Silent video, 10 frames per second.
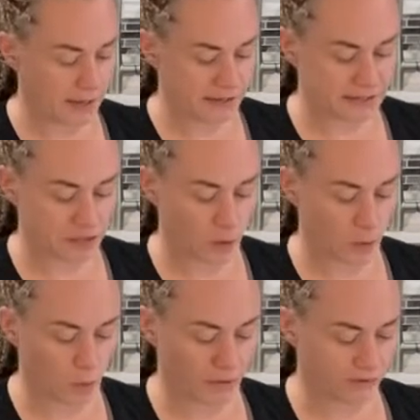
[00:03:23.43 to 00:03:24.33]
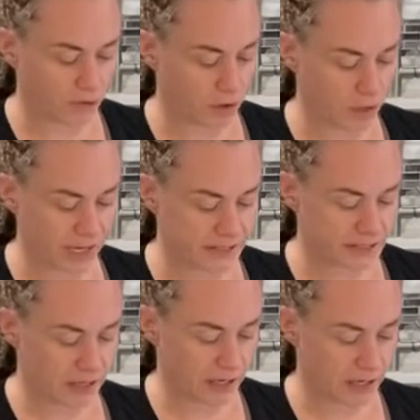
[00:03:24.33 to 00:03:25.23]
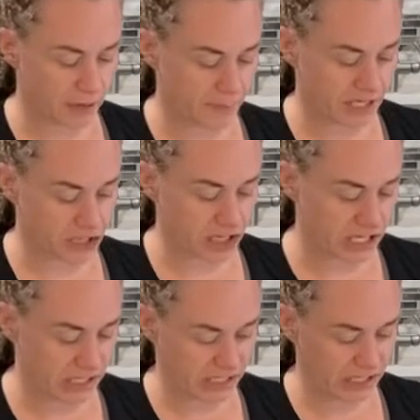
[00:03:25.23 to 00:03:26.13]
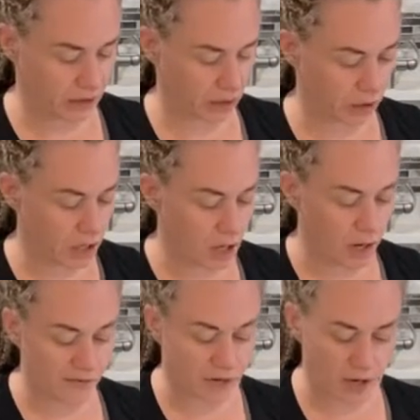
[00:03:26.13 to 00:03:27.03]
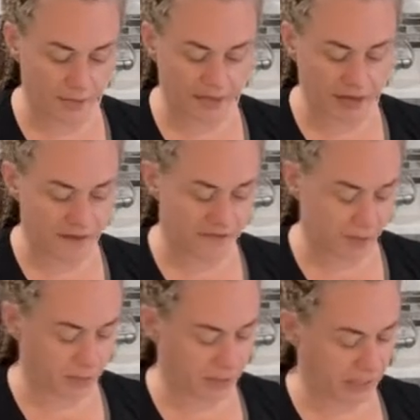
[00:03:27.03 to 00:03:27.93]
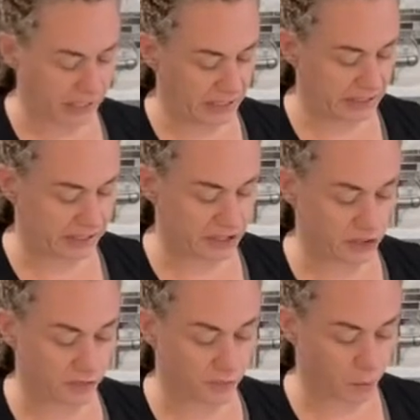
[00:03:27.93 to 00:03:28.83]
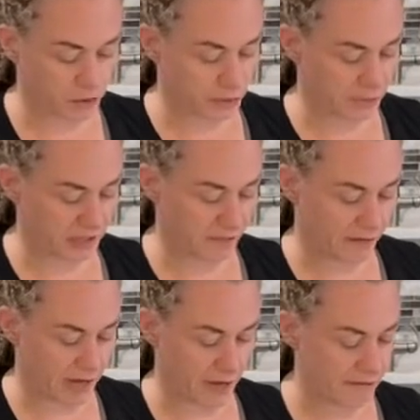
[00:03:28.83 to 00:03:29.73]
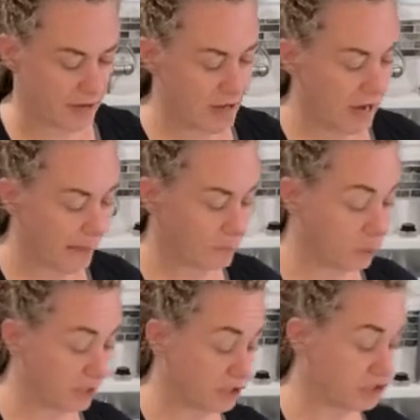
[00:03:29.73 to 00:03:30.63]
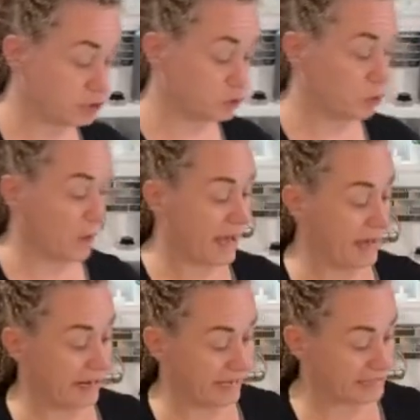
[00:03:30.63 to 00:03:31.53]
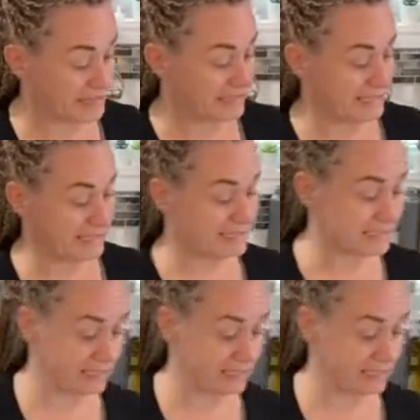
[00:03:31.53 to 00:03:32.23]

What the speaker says: So we've got my chicken here. I've got the oven preheated to 425. I'm going to go ahead and season